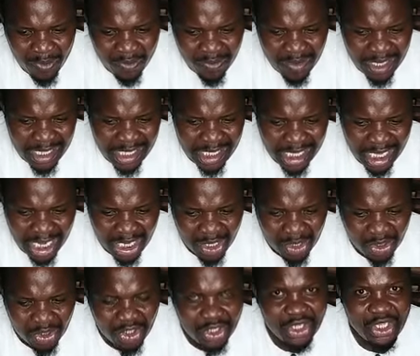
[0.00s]
We thank
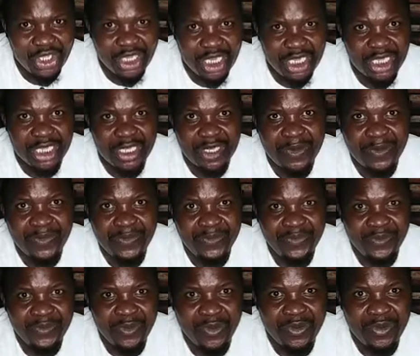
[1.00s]
you, Jesus.
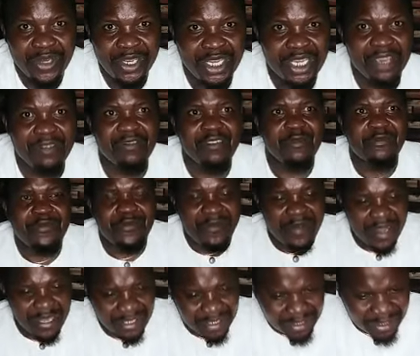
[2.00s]
We give you
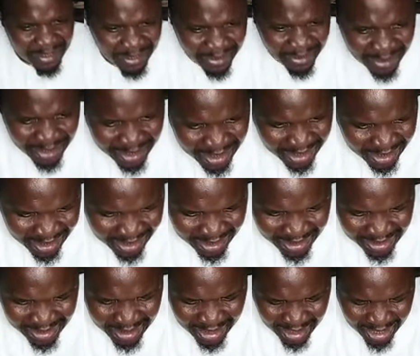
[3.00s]
praise
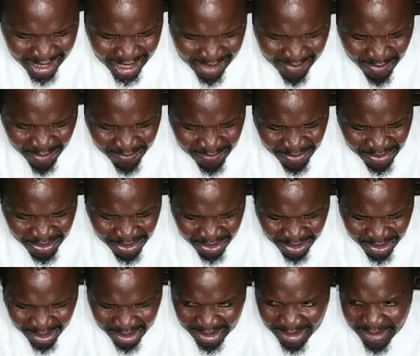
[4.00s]
in the name of
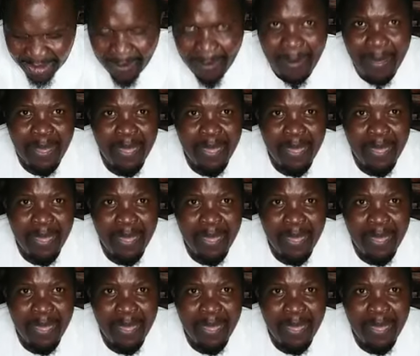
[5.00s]
Jesus.